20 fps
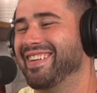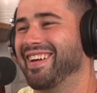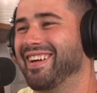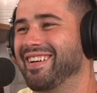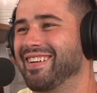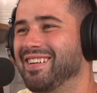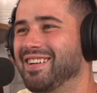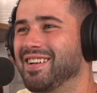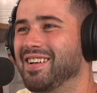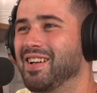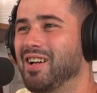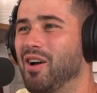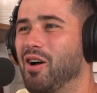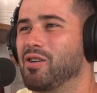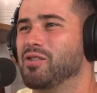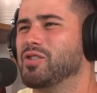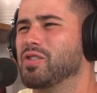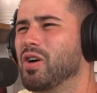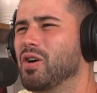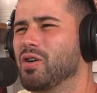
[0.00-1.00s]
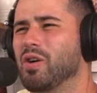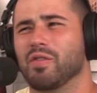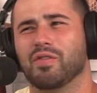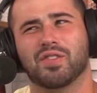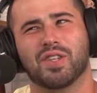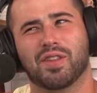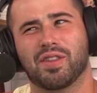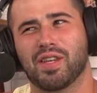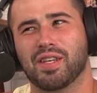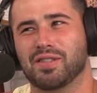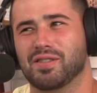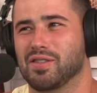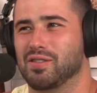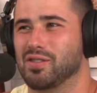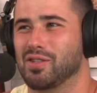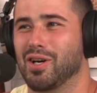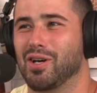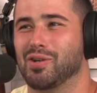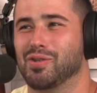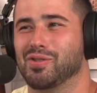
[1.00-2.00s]
yeah. yeah. So, also, if she thinks it's a
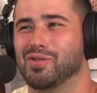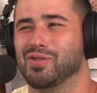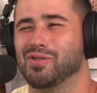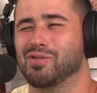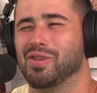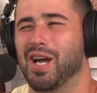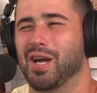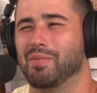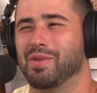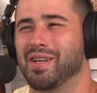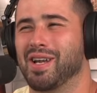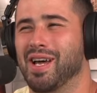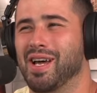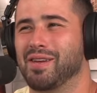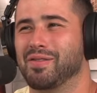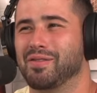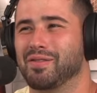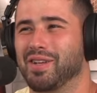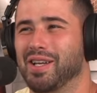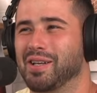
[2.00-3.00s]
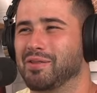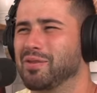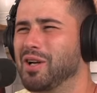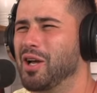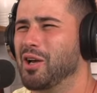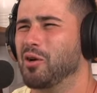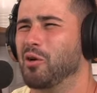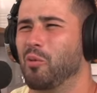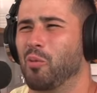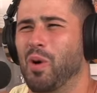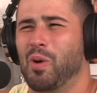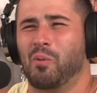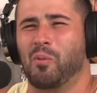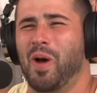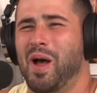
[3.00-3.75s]
ghost, you grab a knife. Like, well, that's the, what